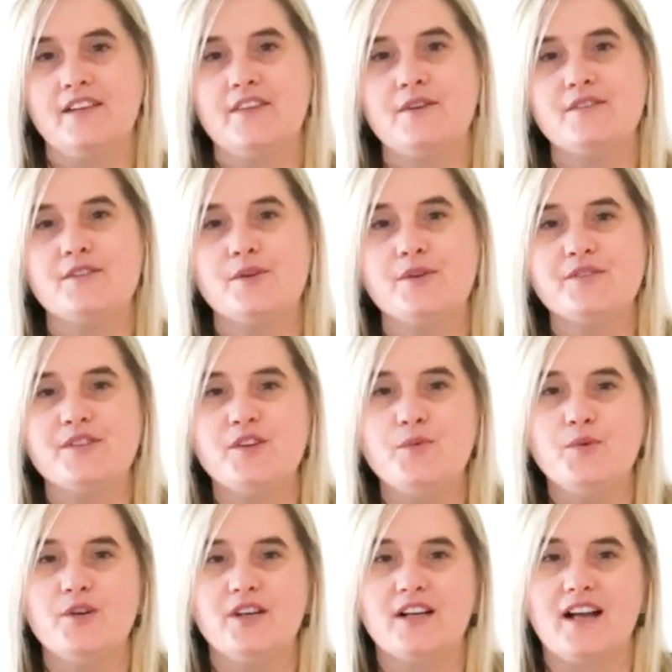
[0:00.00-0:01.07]
There is also
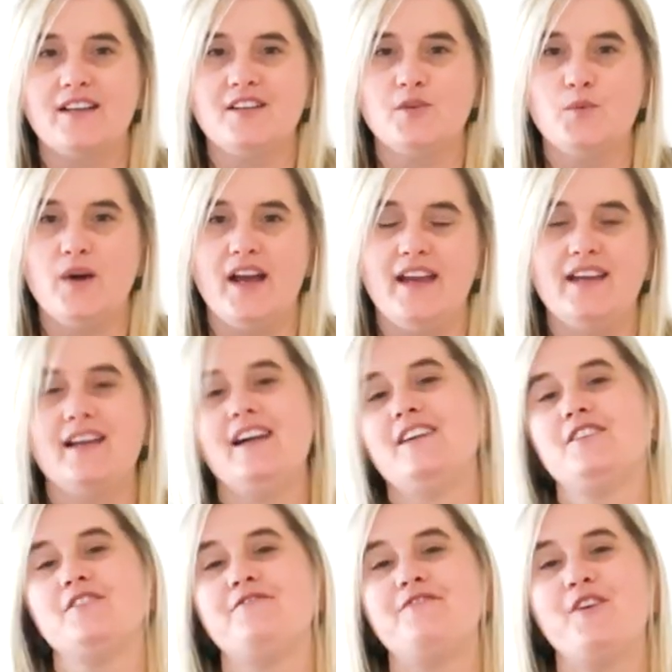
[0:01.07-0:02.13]
work underway
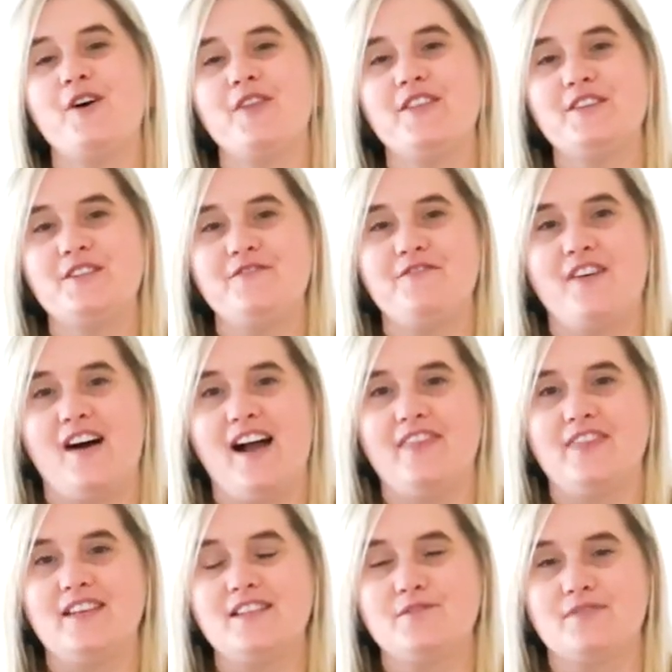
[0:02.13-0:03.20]
to further
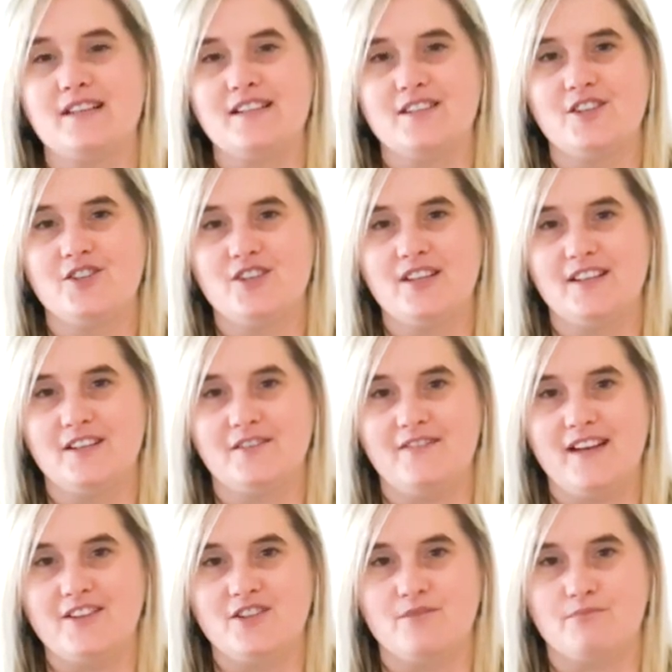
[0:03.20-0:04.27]
define these research and
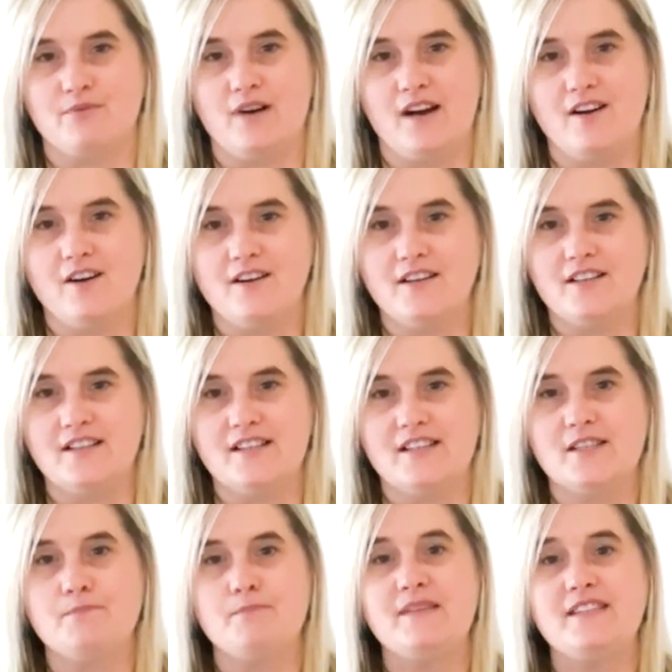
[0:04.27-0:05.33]
innovation
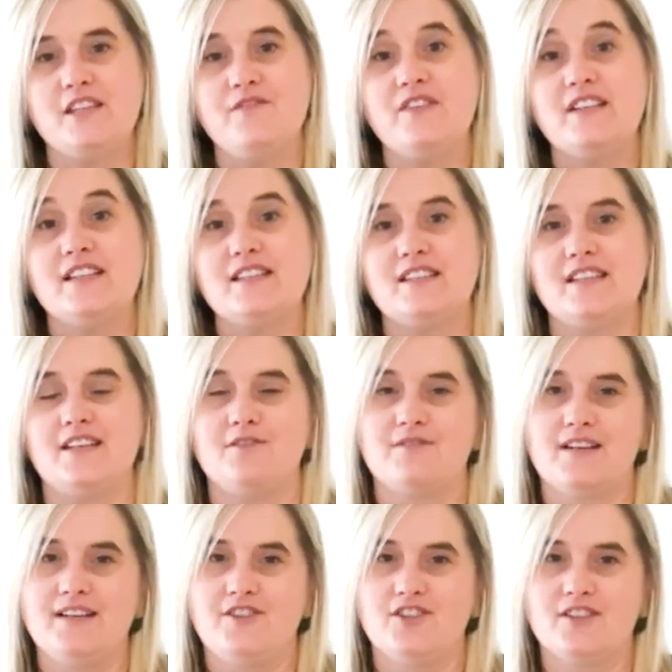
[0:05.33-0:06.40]
priorities specific to city
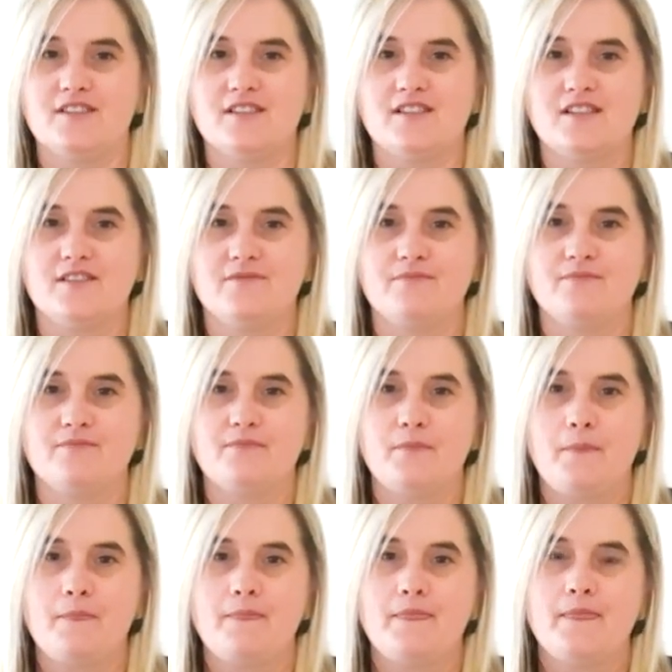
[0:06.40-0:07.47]
regions.
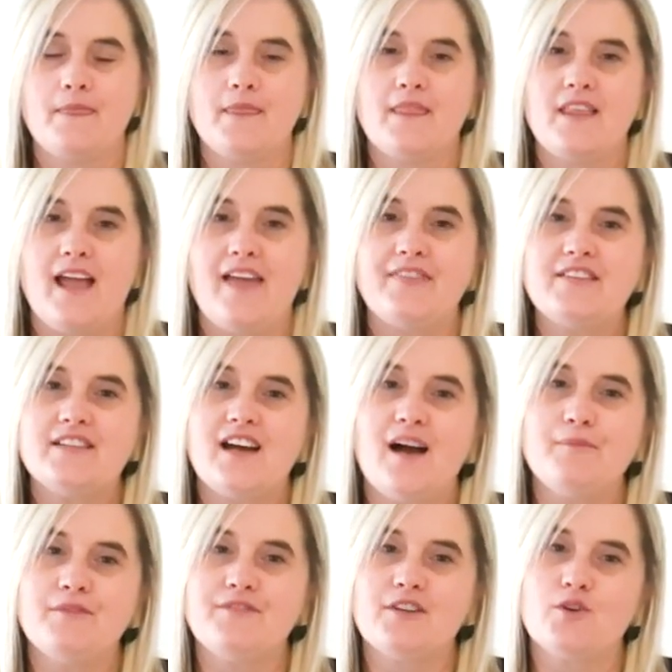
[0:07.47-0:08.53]
At the
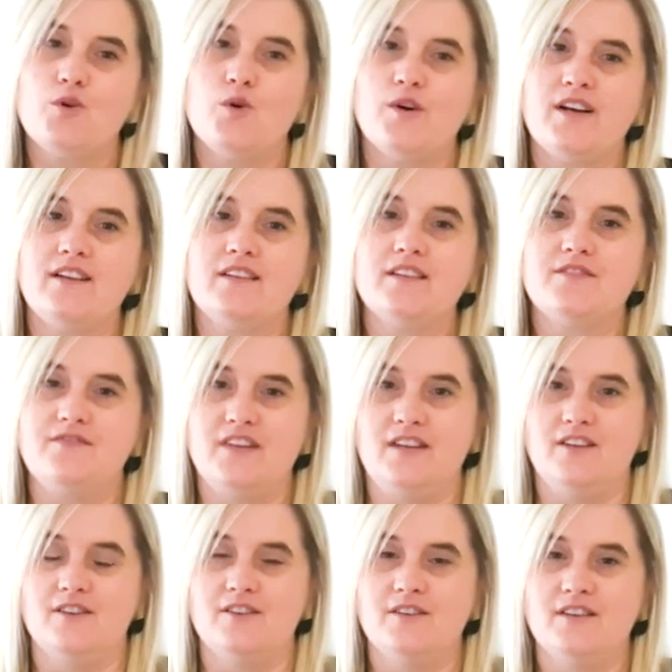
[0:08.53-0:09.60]
time of recording this
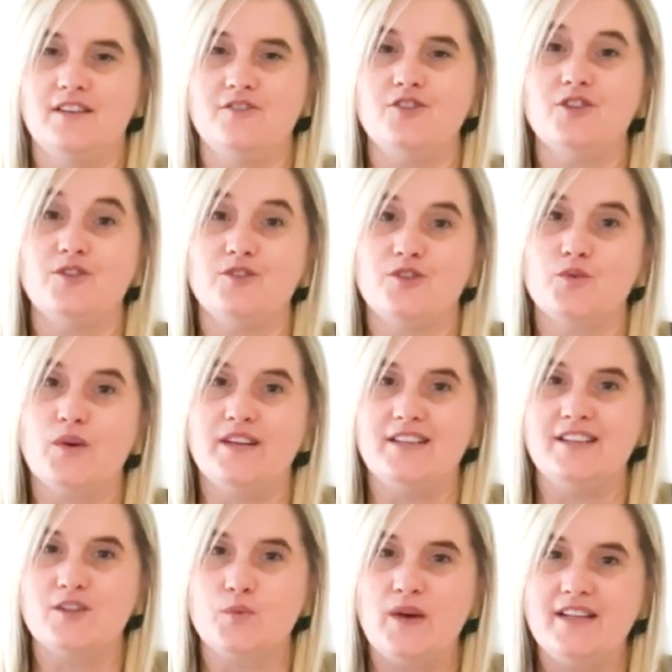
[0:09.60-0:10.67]
video in June
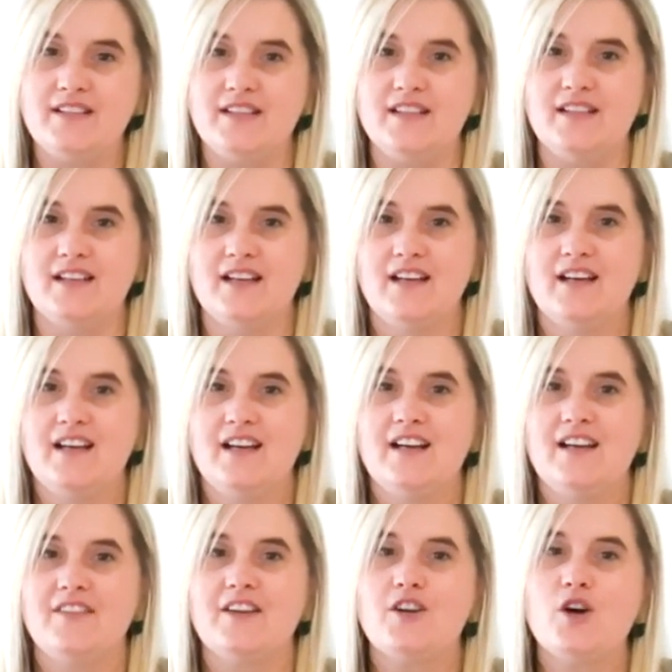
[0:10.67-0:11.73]
2020,
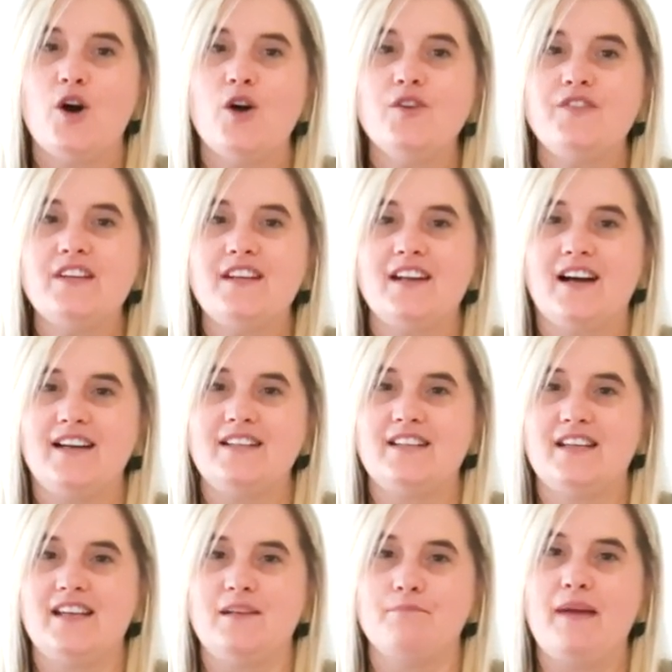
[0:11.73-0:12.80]
the
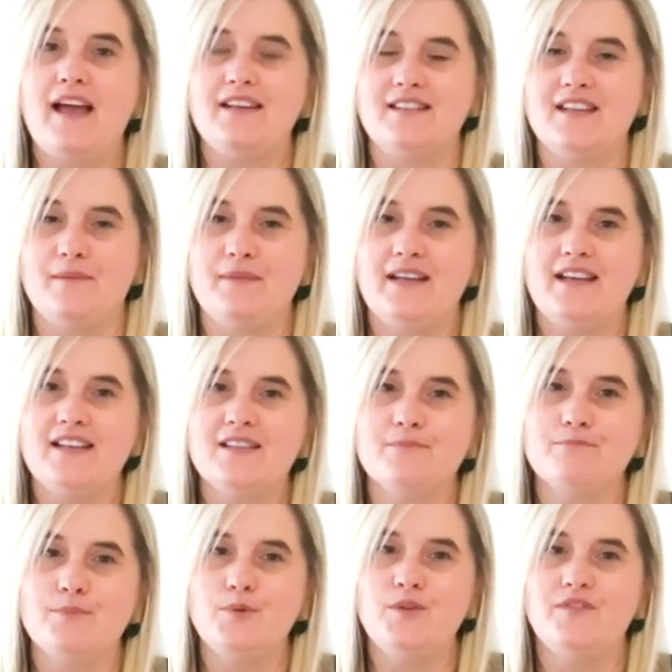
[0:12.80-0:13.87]
COVID-19 pandemic
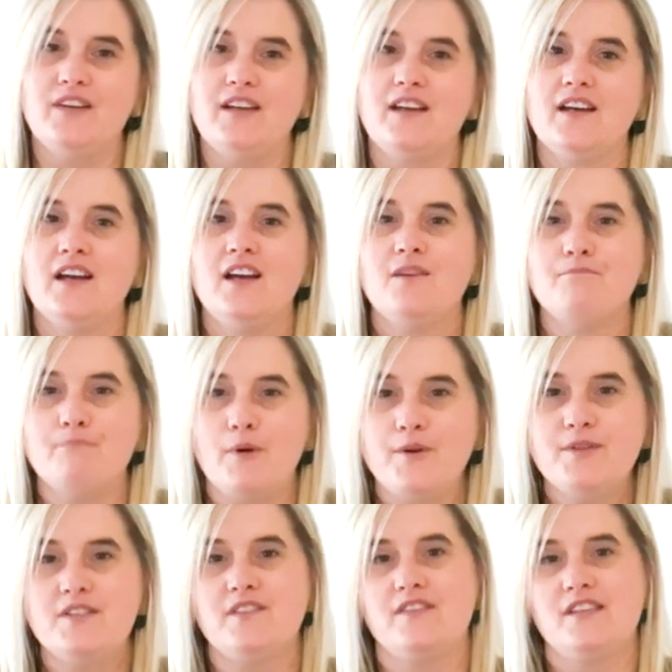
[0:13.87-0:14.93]
is moving
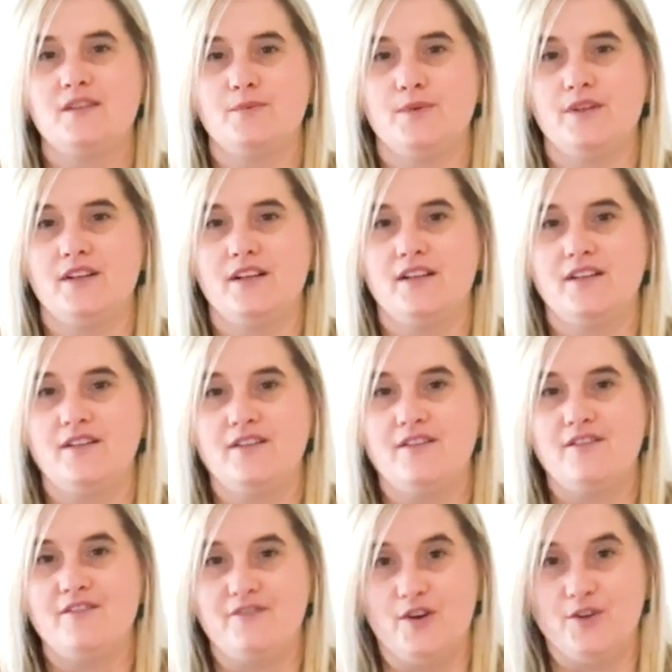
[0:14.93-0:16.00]
most of this work
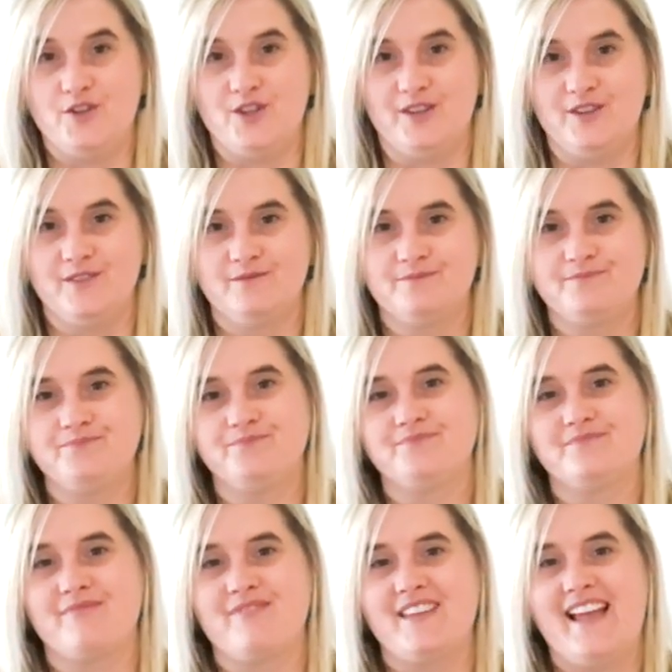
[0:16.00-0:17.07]
virtual.
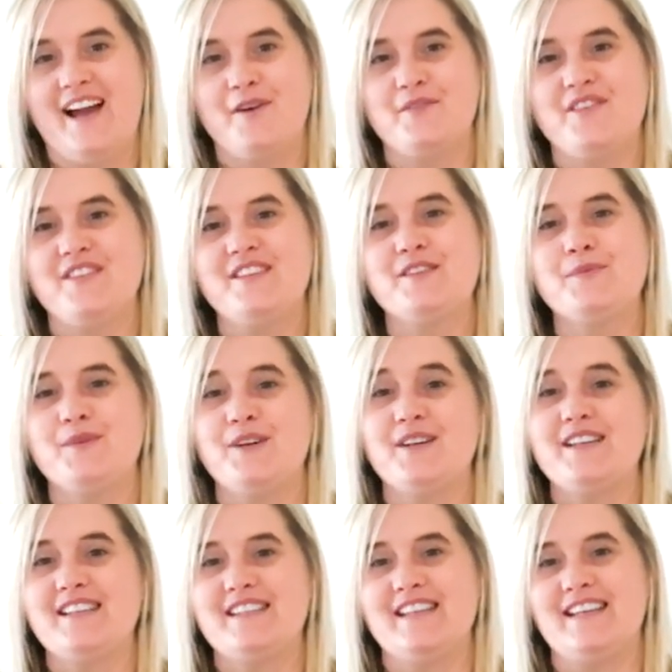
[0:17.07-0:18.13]
However, this
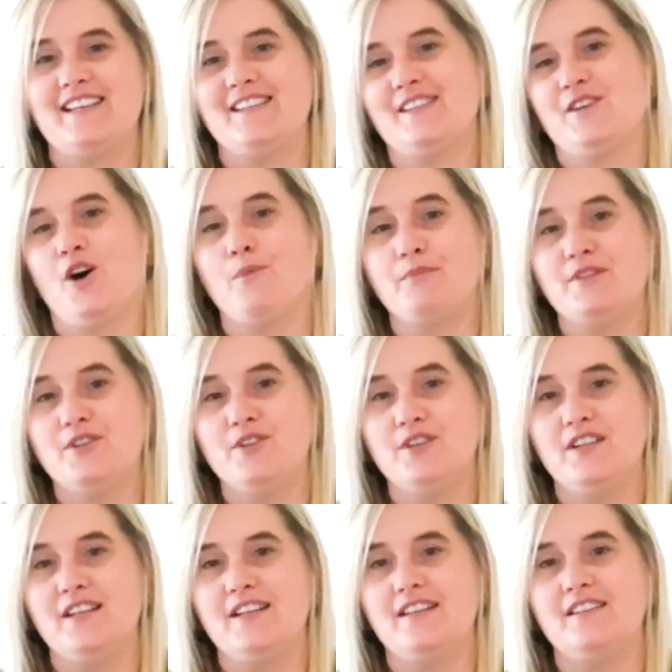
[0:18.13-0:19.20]
work is seen as an
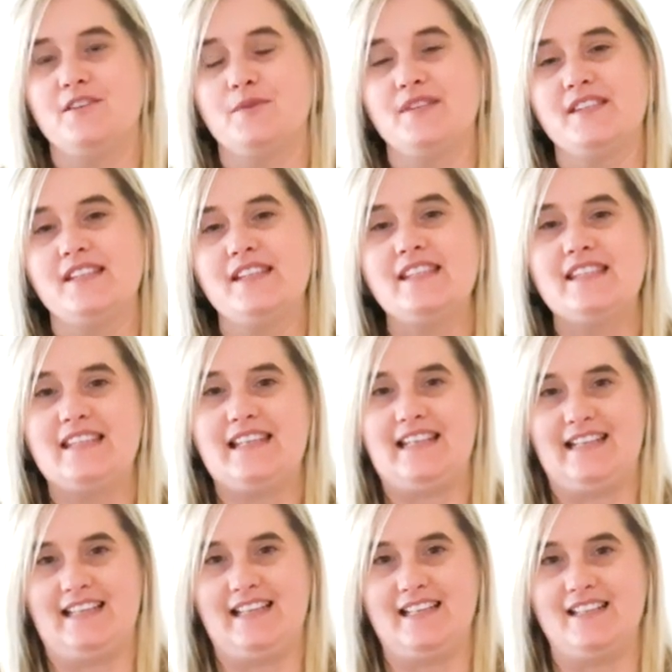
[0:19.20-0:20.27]
opportunity to assist city
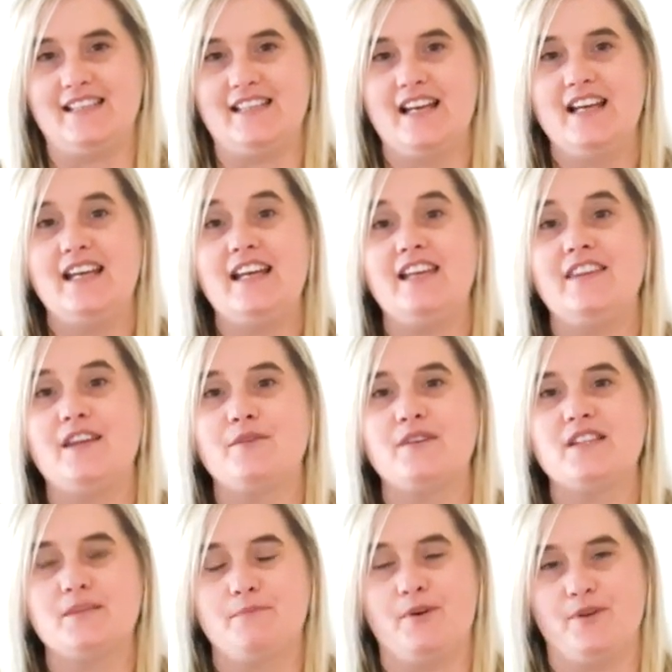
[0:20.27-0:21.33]
leaders in their
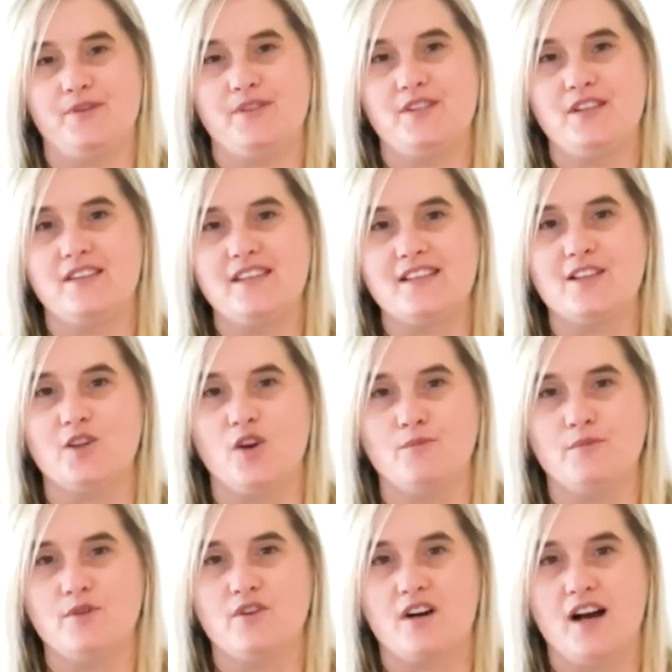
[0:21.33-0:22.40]
response to this
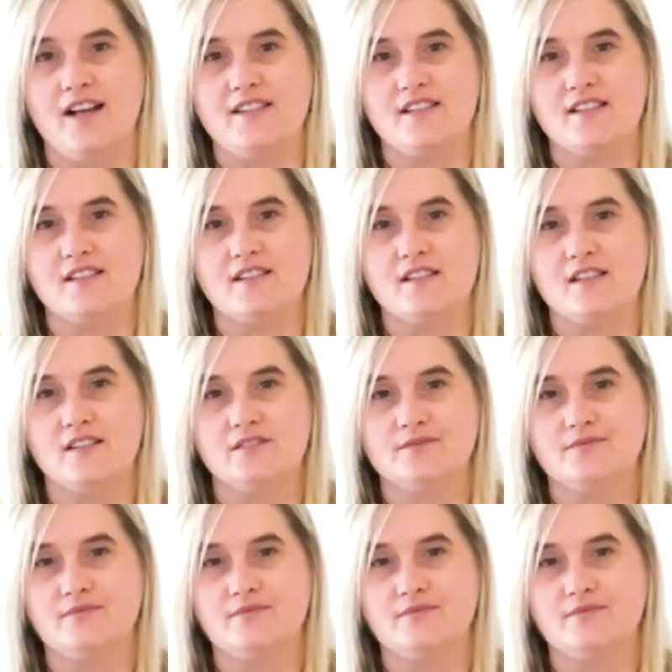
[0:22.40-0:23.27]
global crisis.